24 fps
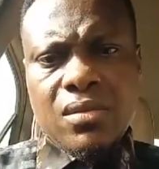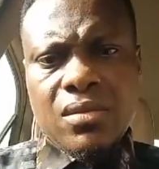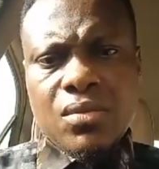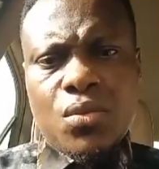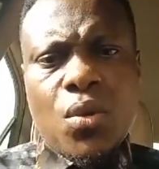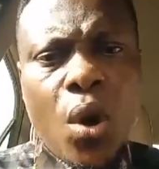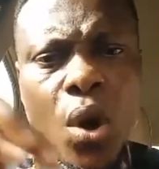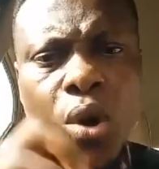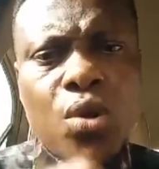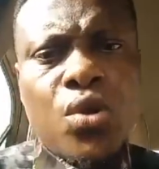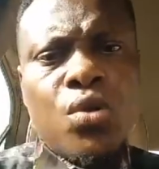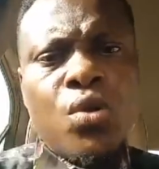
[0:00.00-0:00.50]

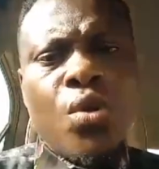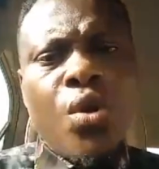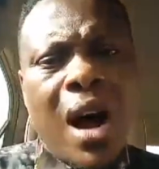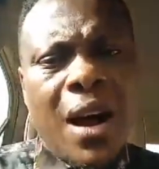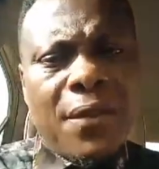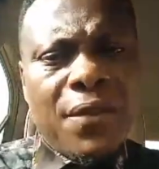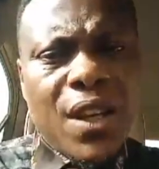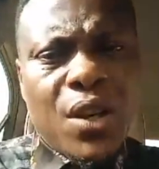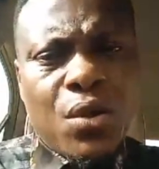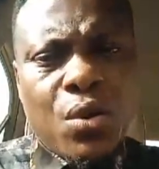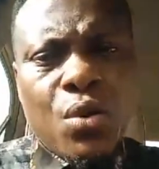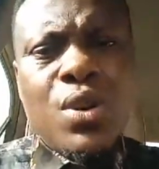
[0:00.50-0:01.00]
Those who have
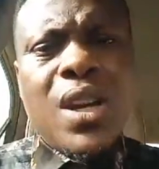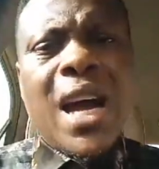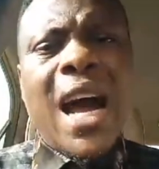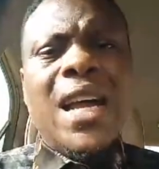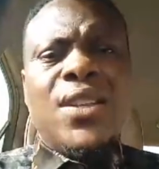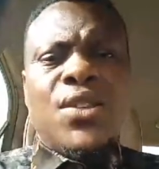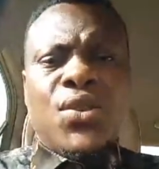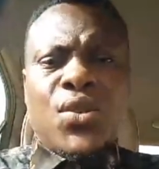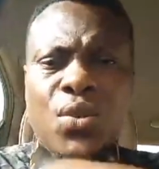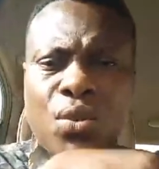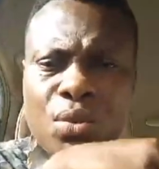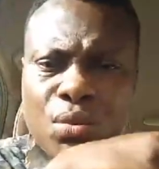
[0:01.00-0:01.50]
the good
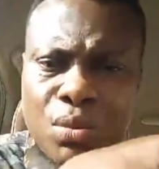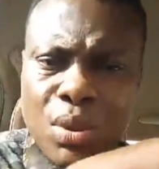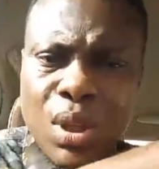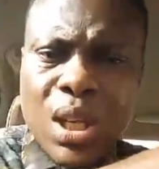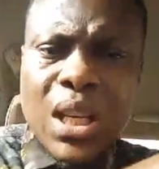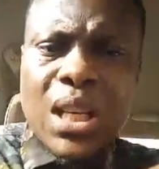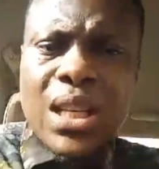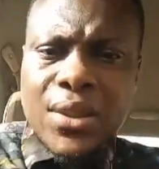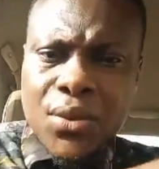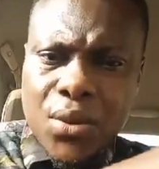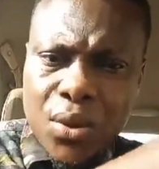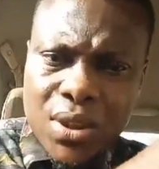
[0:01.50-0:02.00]
heart
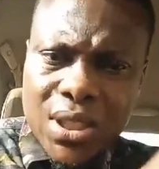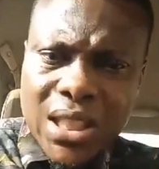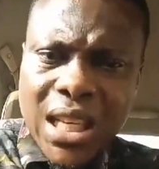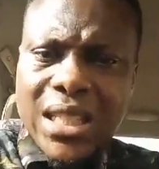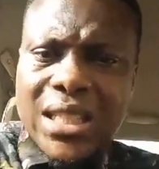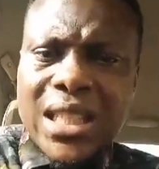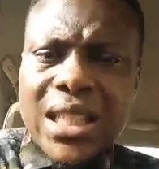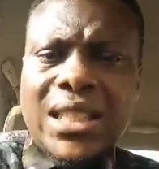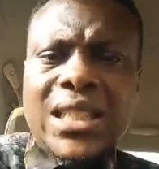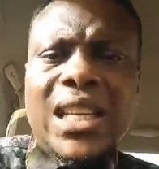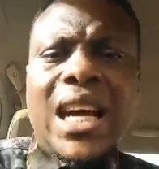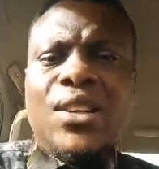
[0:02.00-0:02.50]
to take
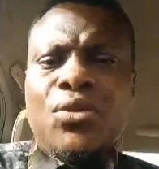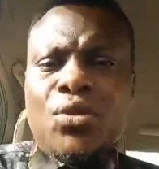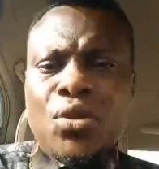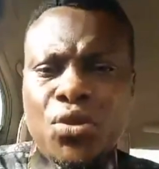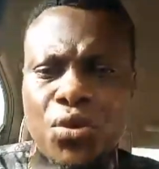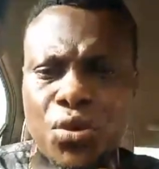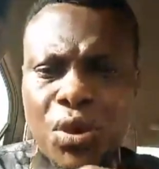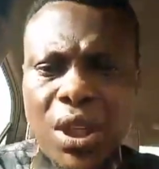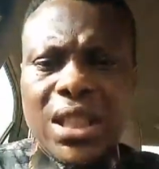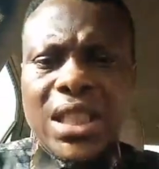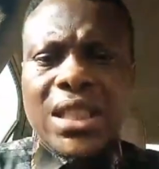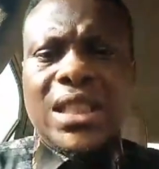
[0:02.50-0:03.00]
the child, to
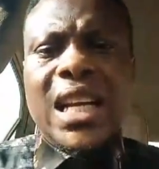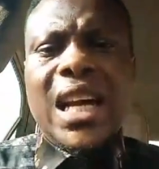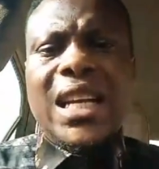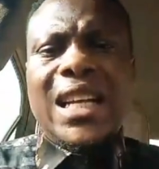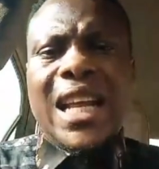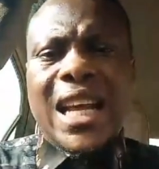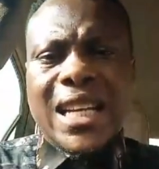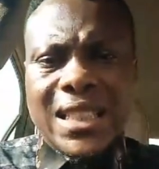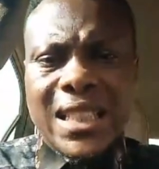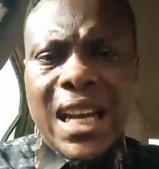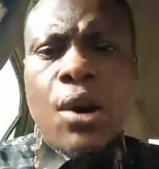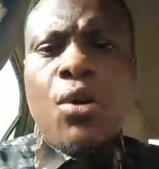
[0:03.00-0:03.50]
train the child
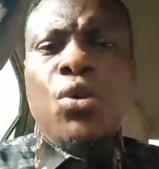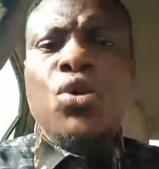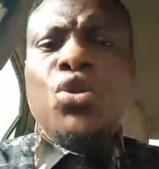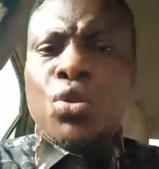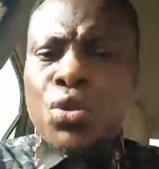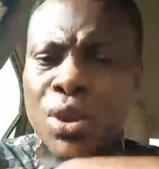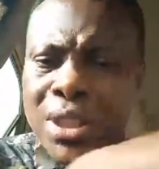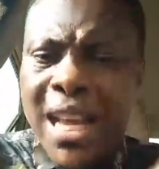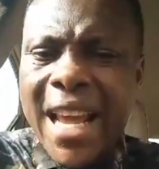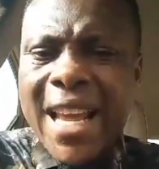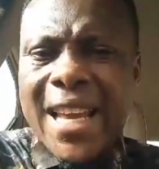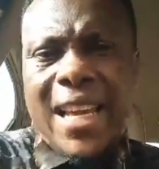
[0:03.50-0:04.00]
like their own, should
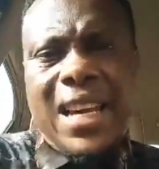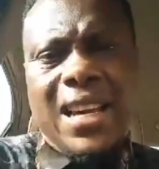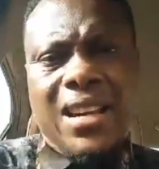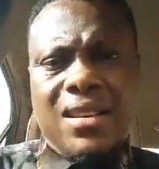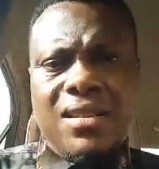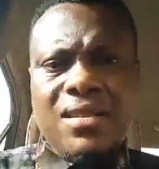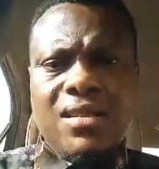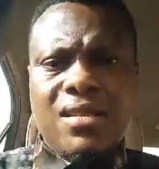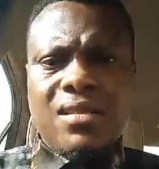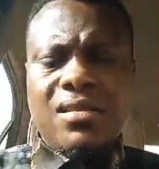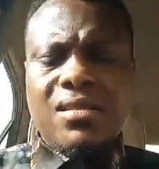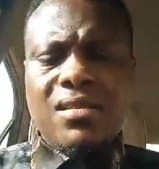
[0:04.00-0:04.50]
take.
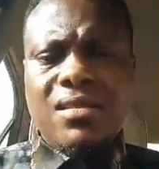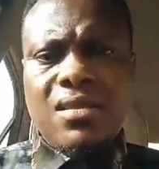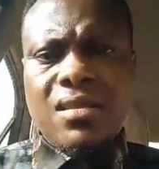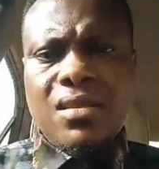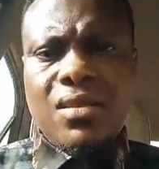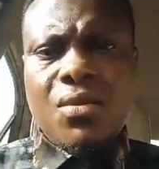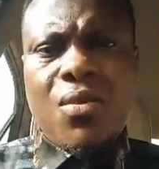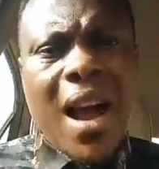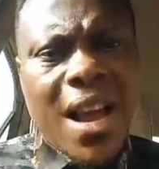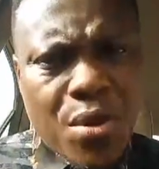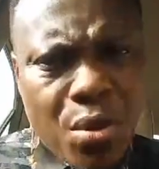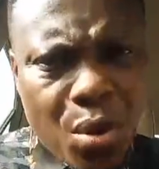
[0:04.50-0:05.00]

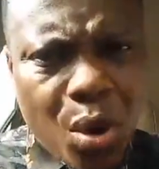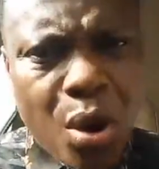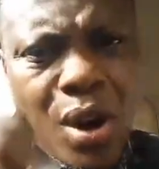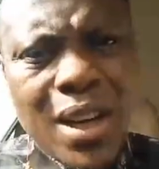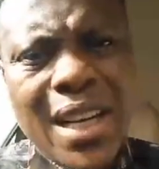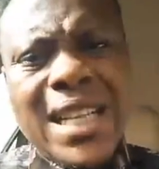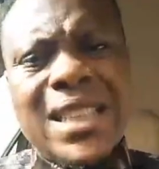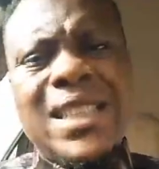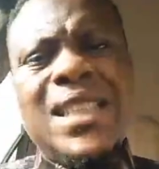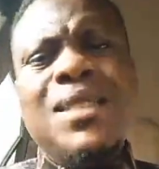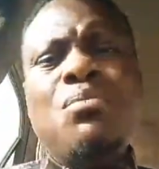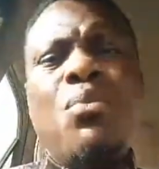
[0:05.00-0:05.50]
Why are you
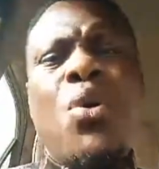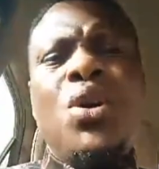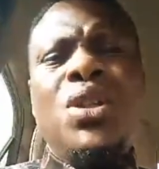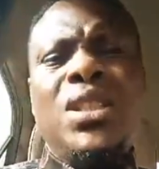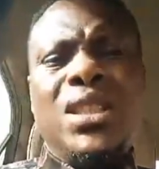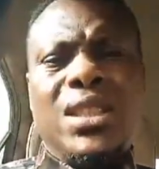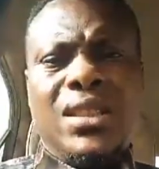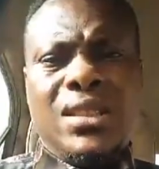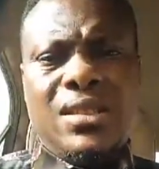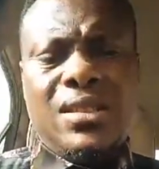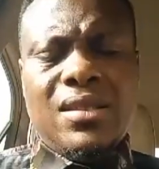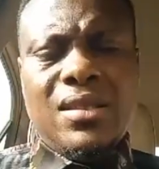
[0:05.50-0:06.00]
collecting money?
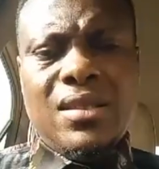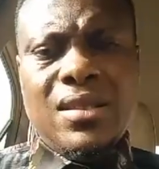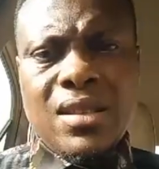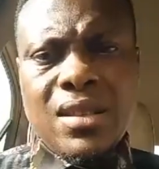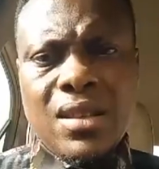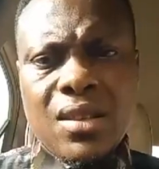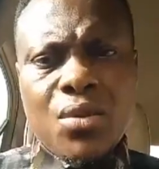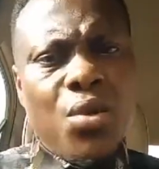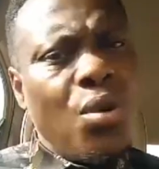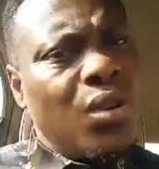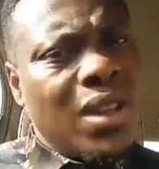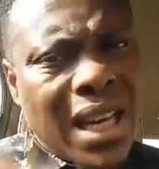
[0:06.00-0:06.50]

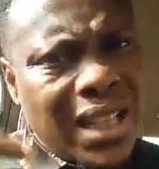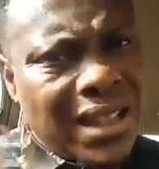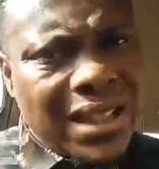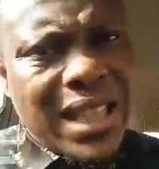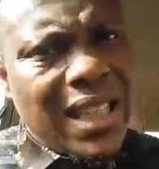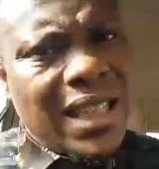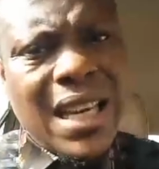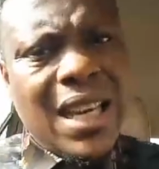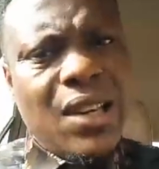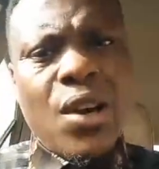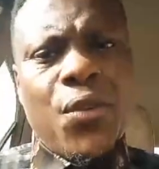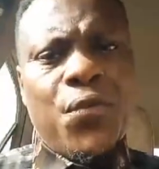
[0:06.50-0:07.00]
You can't take
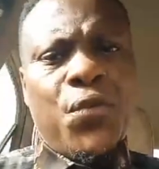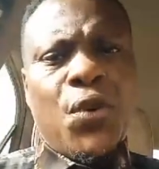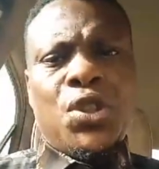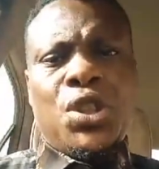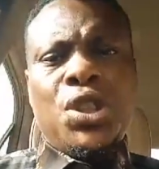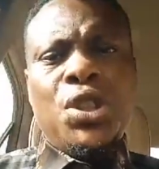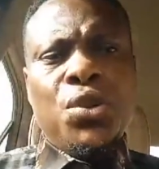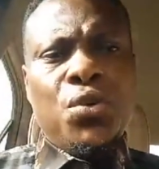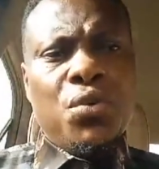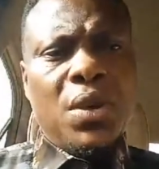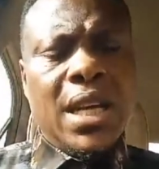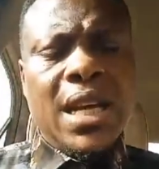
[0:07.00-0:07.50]
care of your
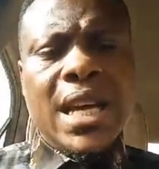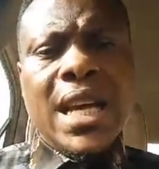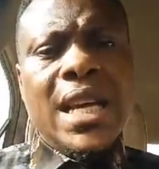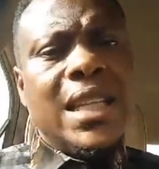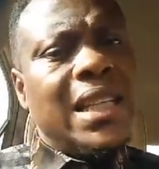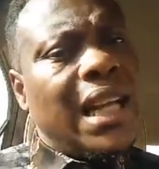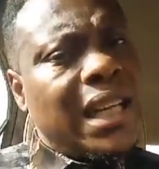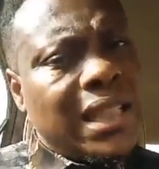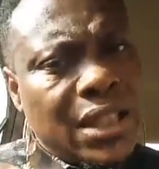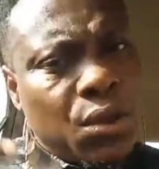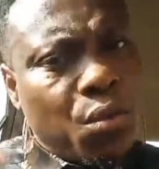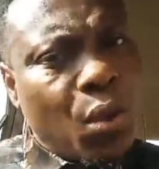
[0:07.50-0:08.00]
children.
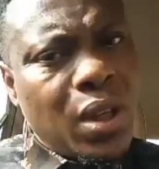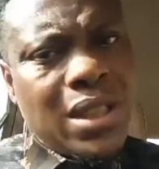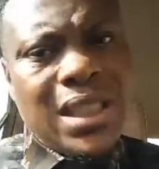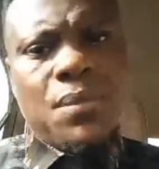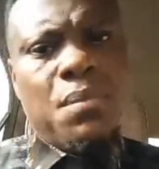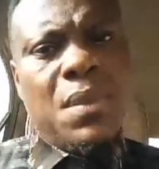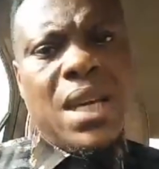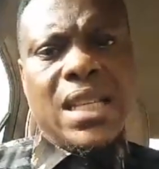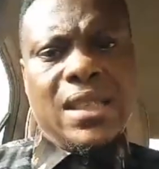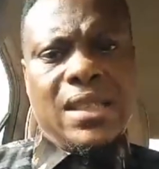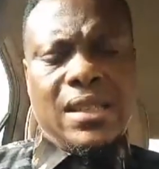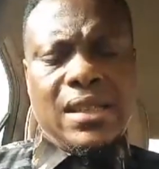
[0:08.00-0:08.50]
That is what it
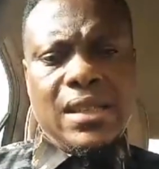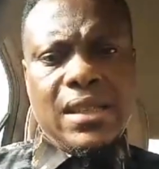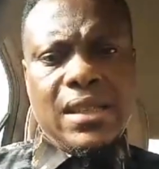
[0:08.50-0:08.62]
means.